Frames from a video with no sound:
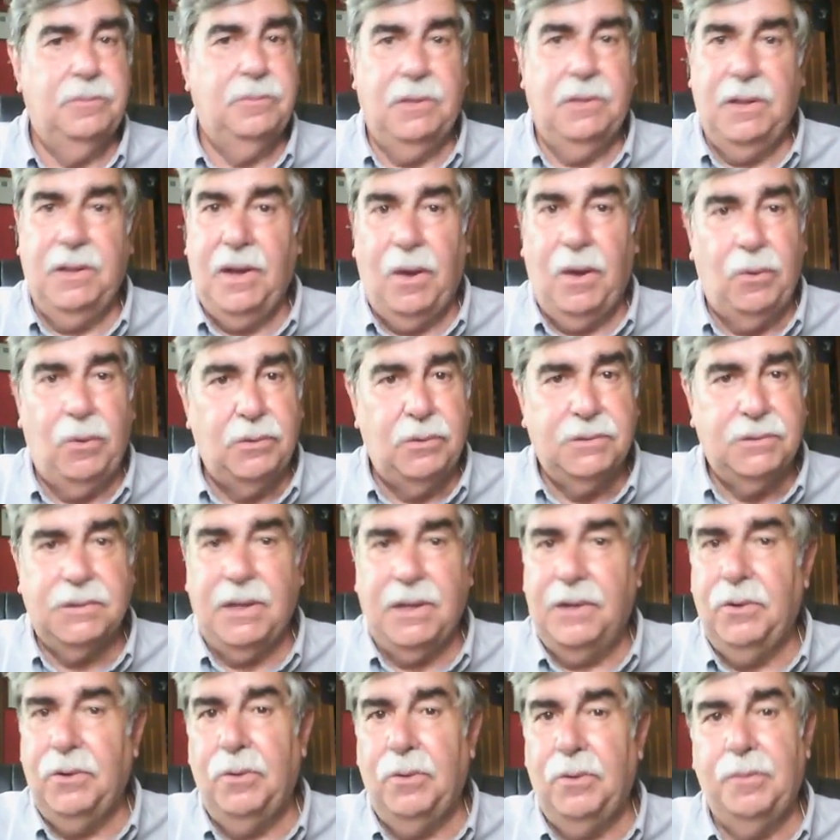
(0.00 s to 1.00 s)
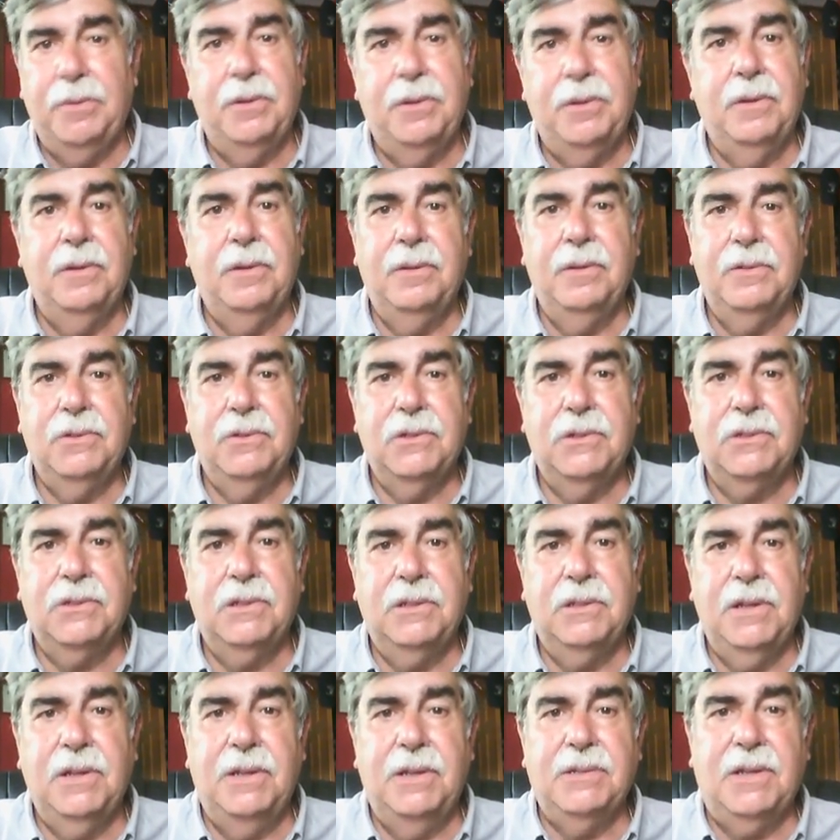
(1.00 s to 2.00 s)
the OWL site open just
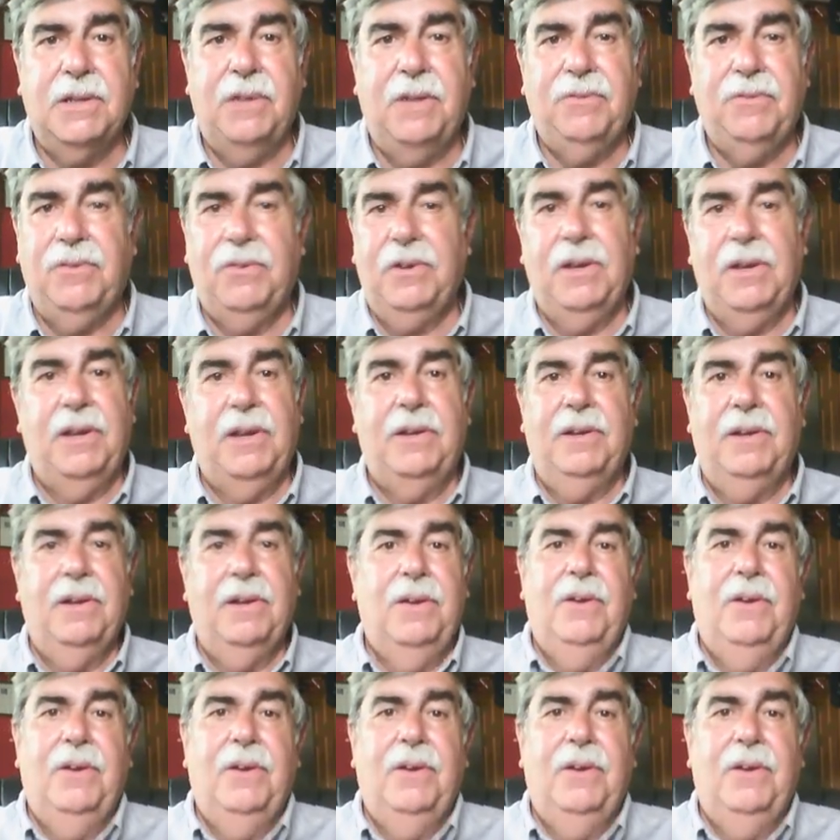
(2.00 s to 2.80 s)
in case I forget